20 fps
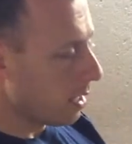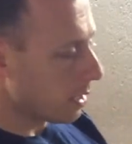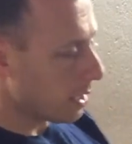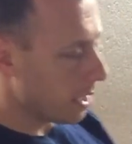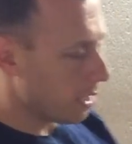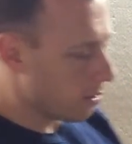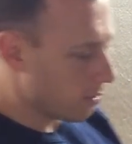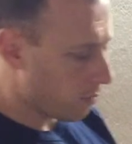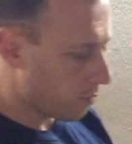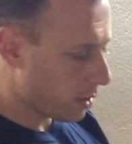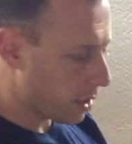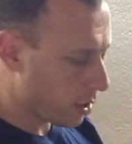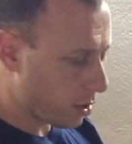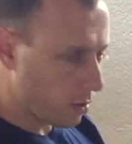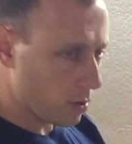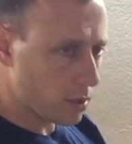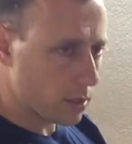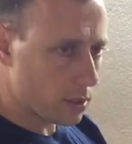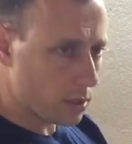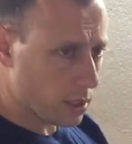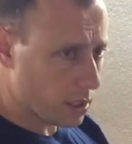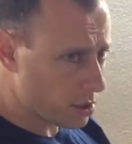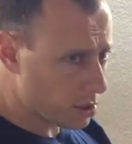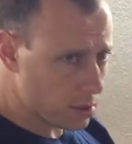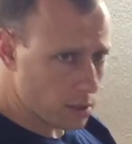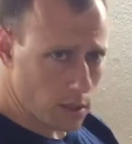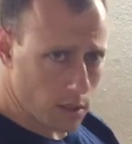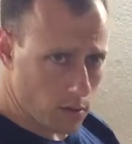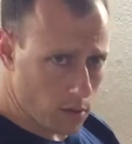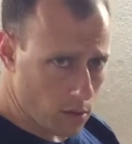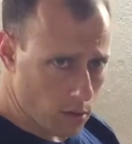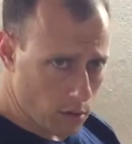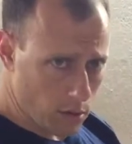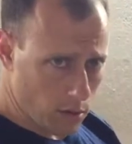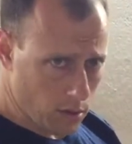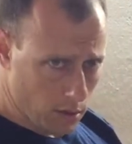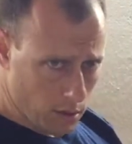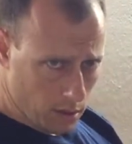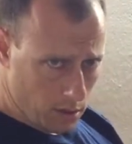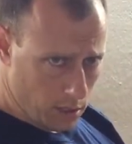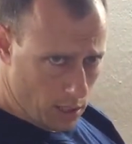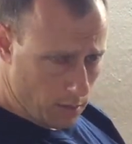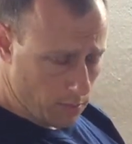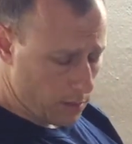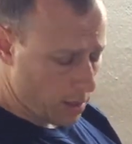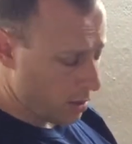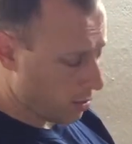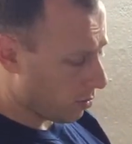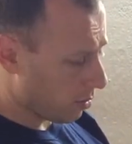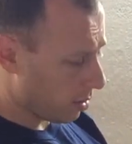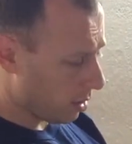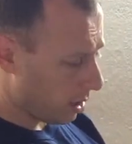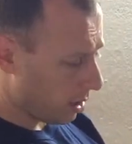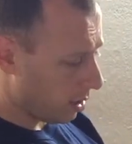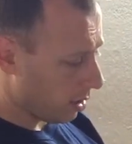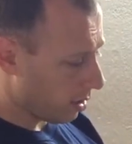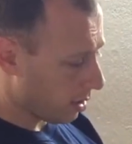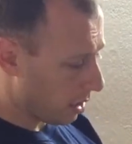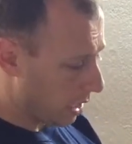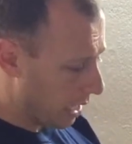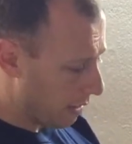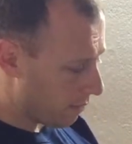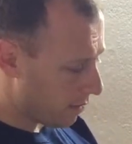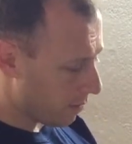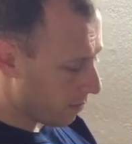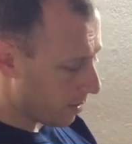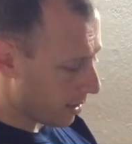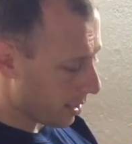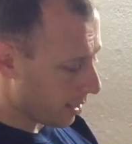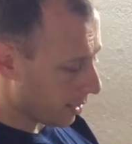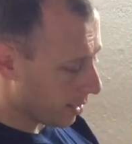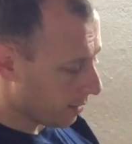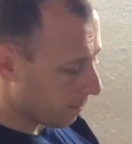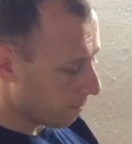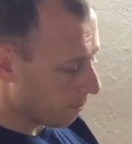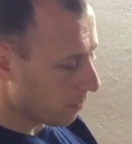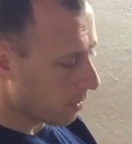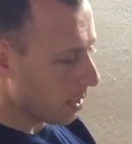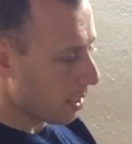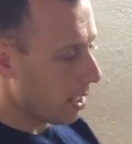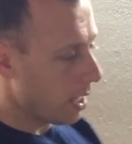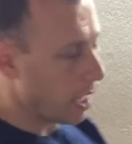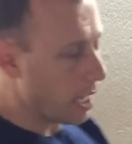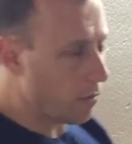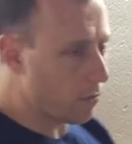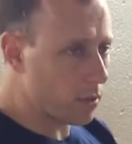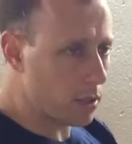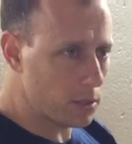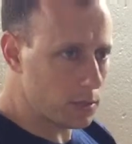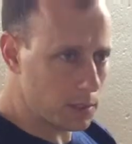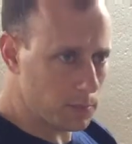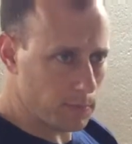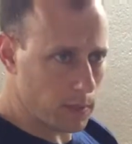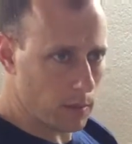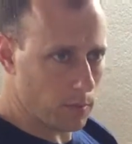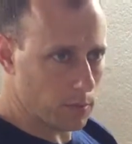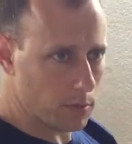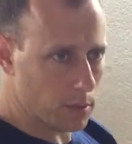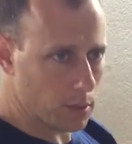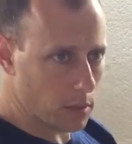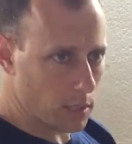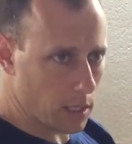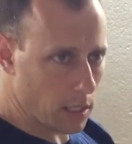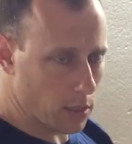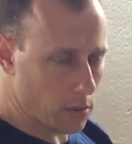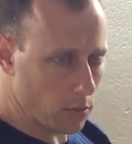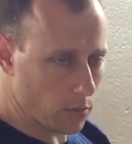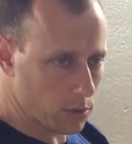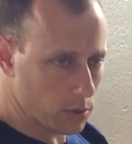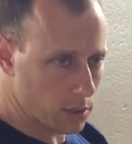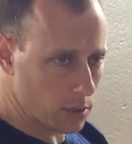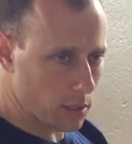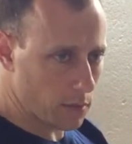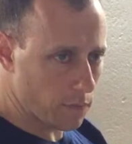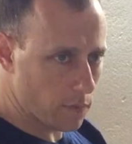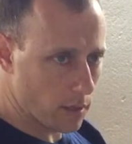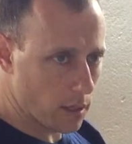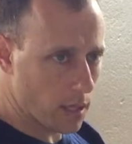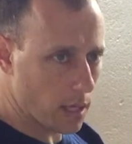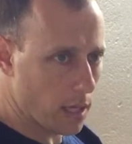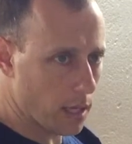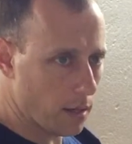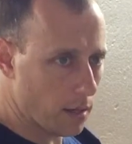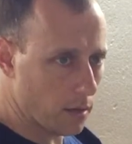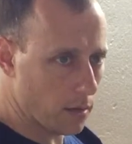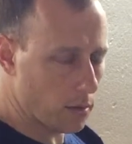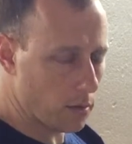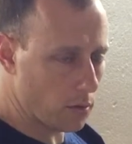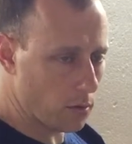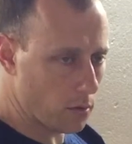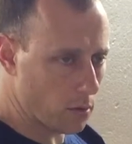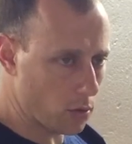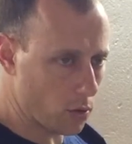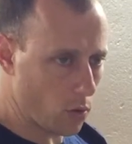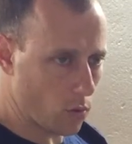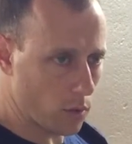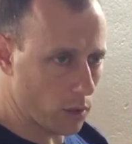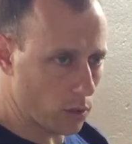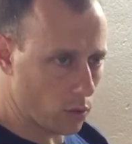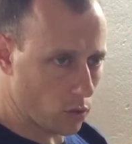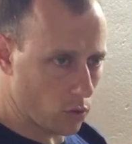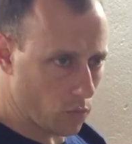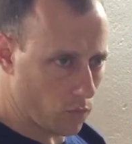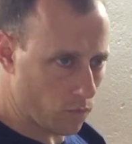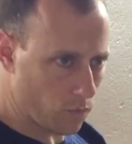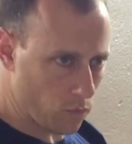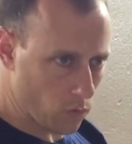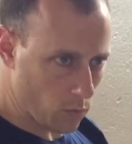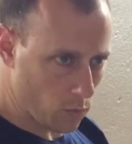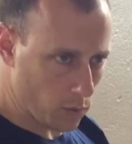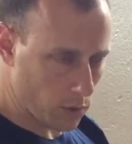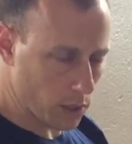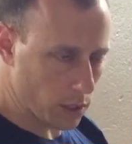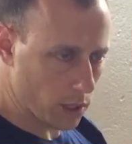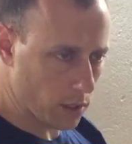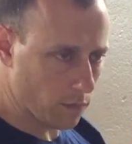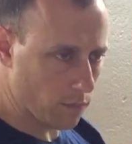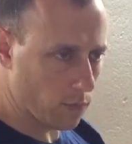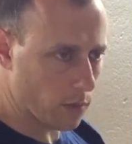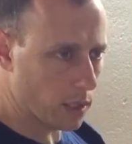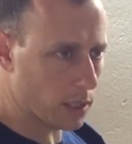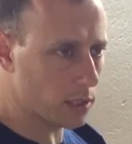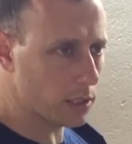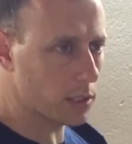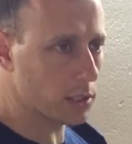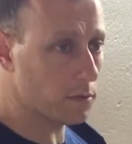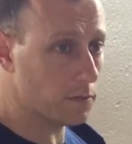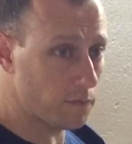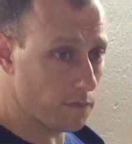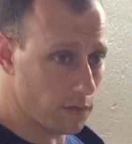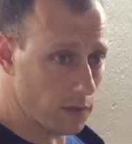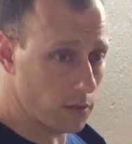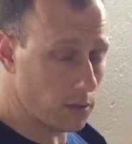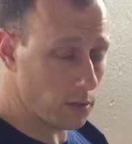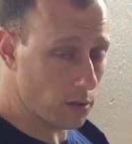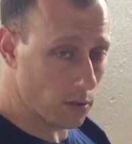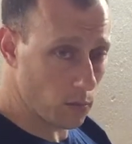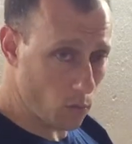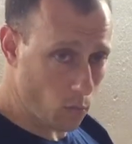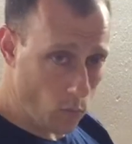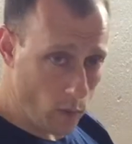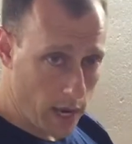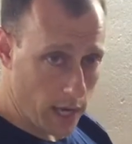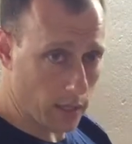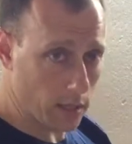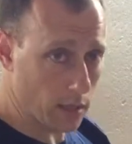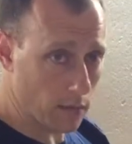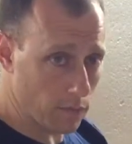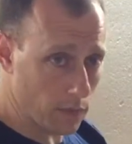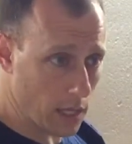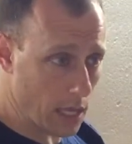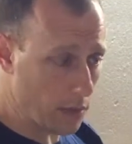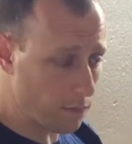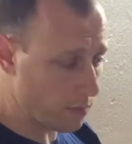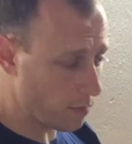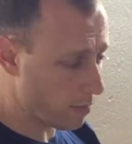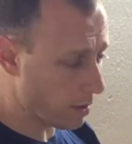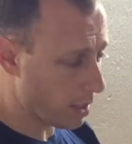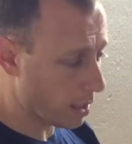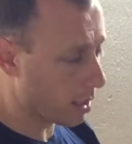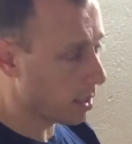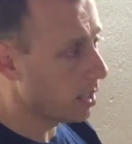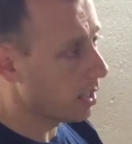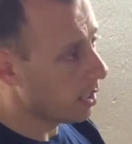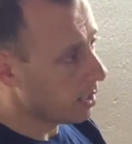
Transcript: Now, when I go to touch the dummy or the heavy bag, I want to just be able to get close enough and go forward enough where I can just feel the weight of the heavy bag.